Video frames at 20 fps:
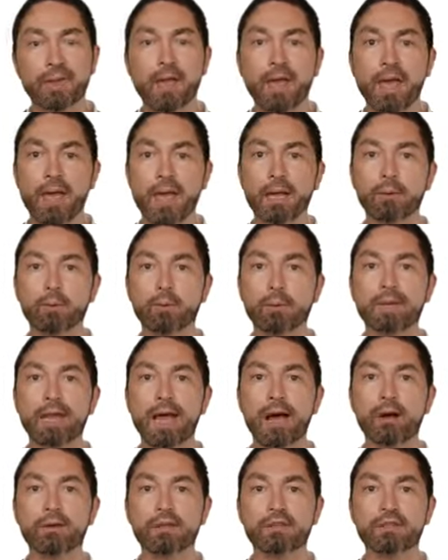and we
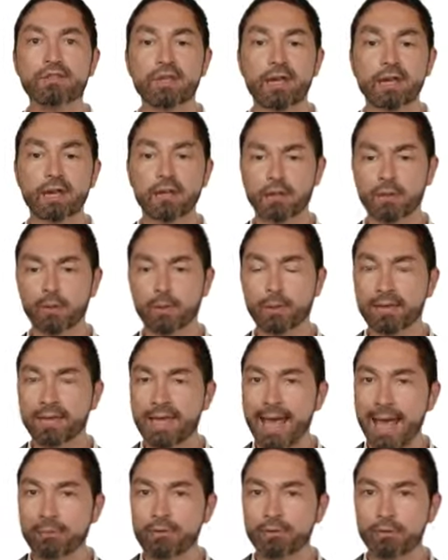now can say, we can
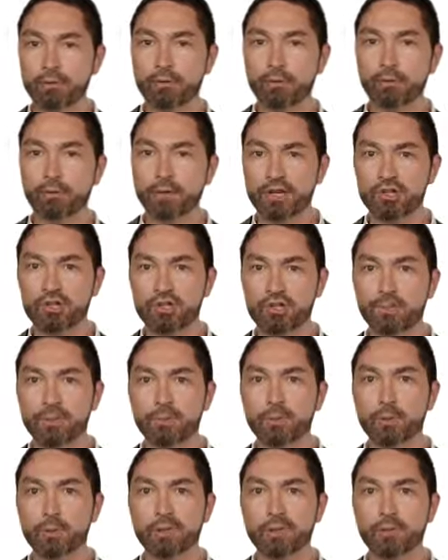capture the relationship in
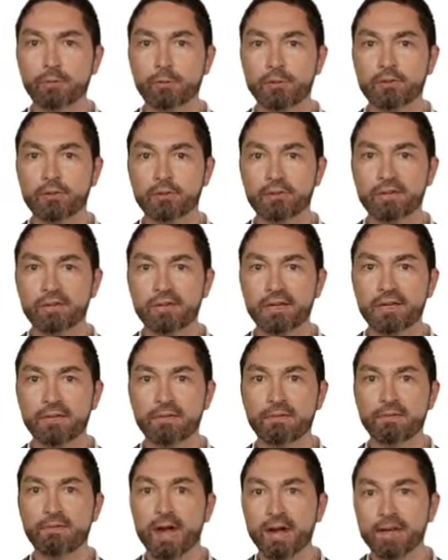between if we're interested in
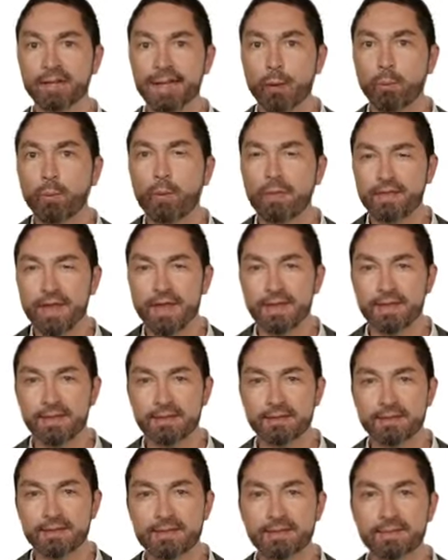finding out what that
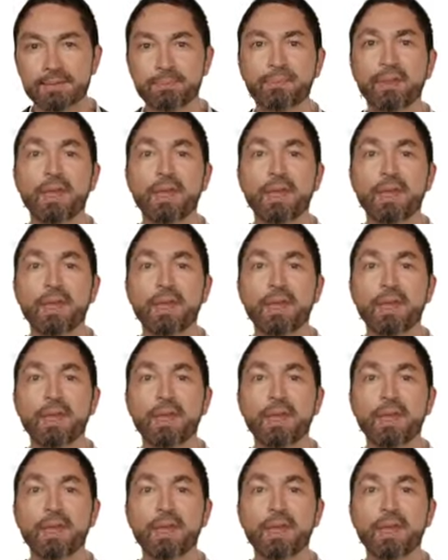is.